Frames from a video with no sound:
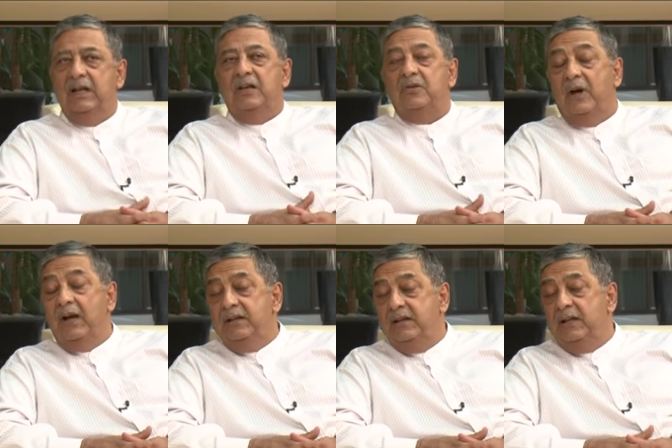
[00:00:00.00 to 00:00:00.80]
So
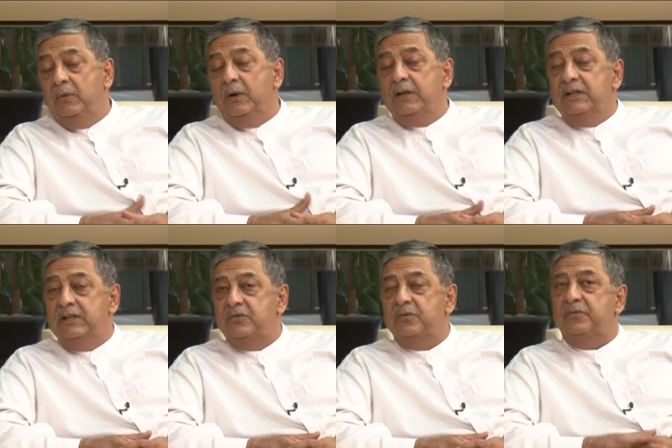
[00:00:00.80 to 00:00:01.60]
ideally one
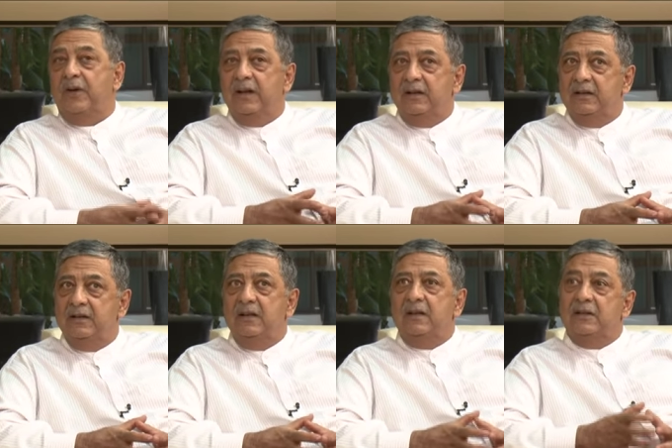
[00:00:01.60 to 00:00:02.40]
needs to find
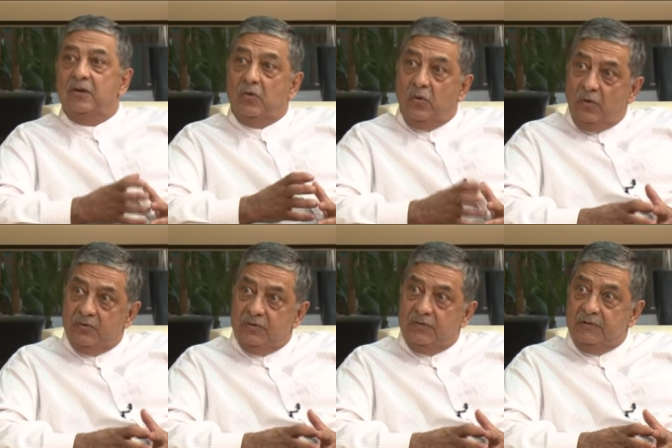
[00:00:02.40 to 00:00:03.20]
the
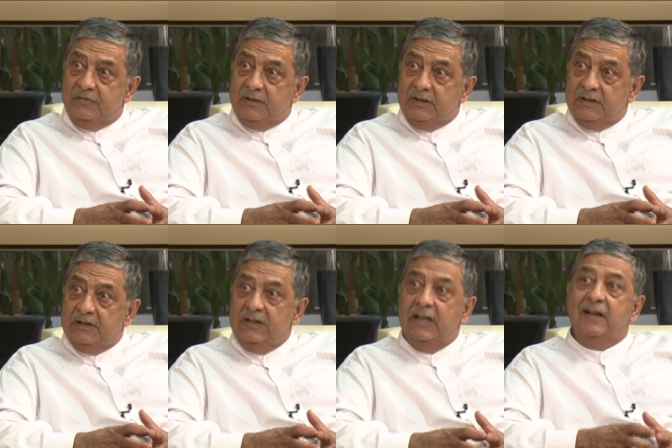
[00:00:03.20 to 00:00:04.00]
cause of
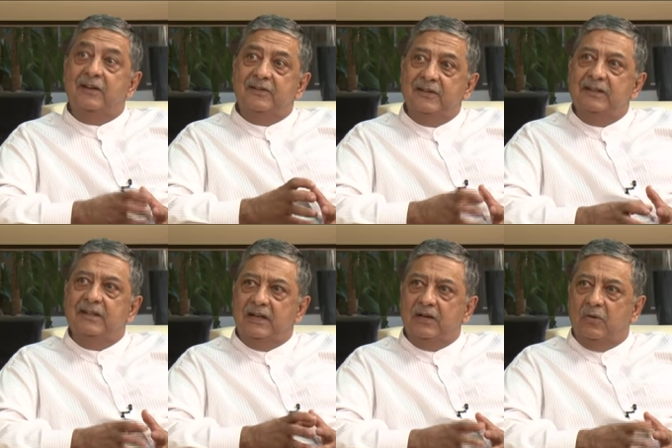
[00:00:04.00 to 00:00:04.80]
infertility and treat
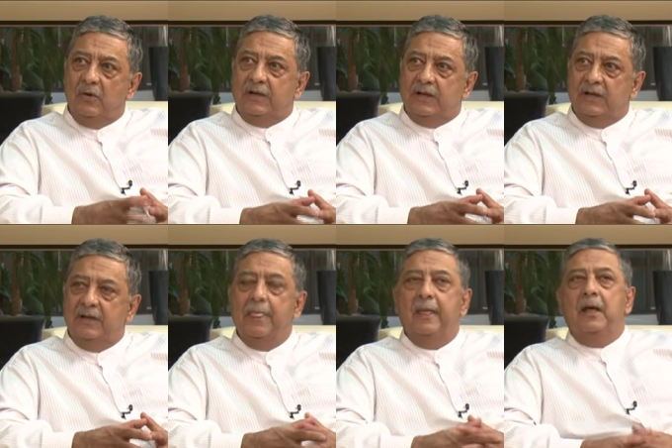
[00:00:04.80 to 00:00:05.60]
that accordingly.
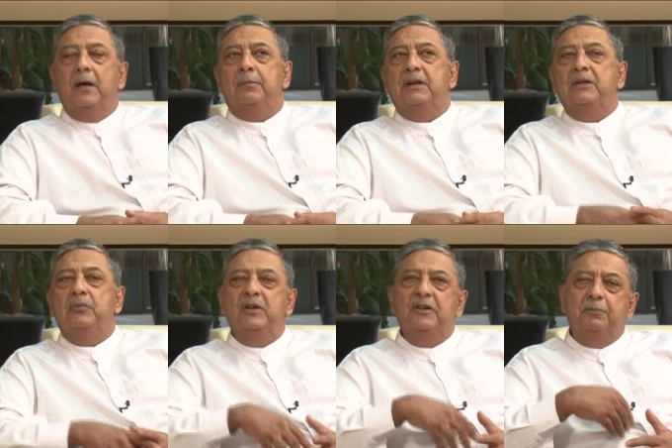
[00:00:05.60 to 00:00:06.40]
But if
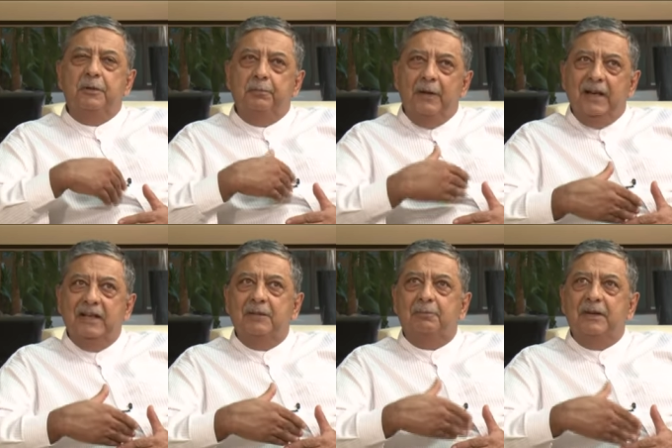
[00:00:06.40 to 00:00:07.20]
we're just
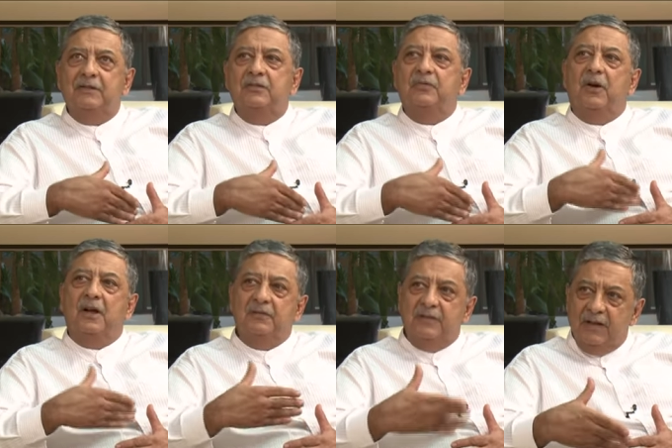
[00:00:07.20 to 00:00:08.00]
preparing the patient for
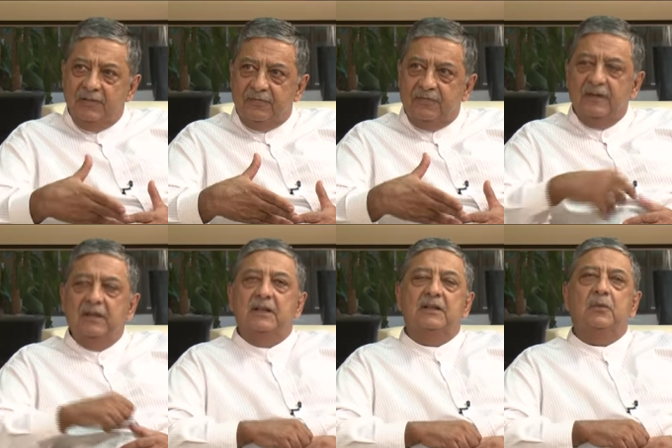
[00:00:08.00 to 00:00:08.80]
IVF,
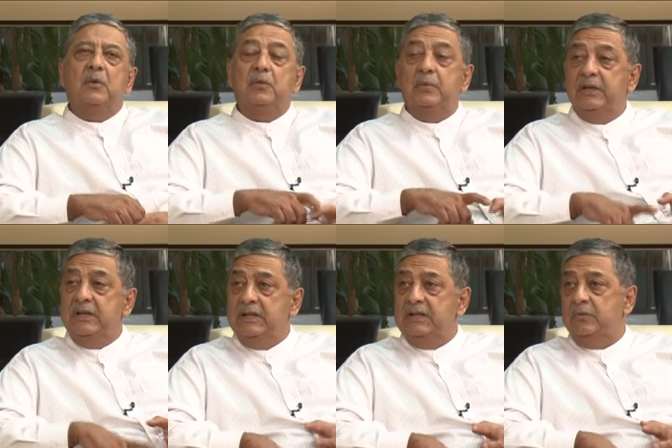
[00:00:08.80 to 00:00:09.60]
then what we
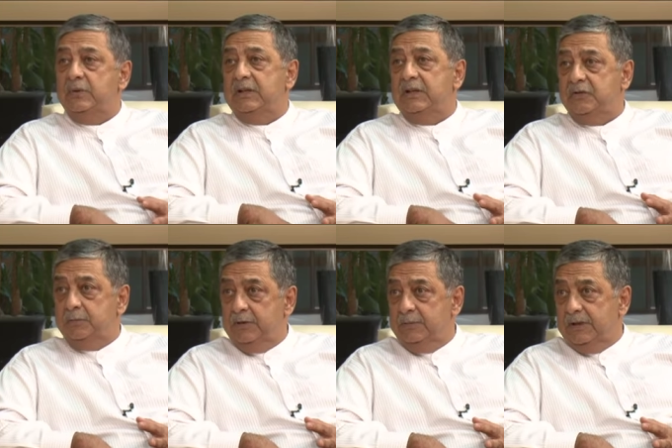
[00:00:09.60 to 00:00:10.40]
need is a
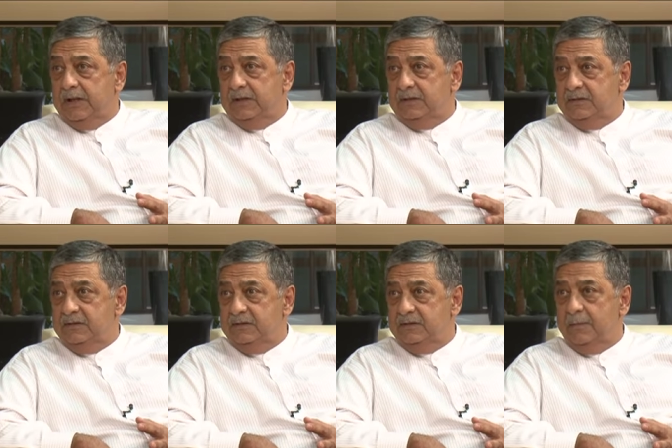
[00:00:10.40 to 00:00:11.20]
sperm
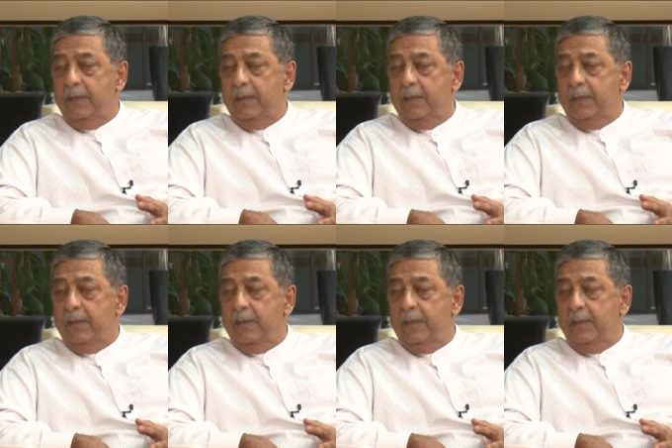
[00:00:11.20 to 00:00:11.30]
analysis.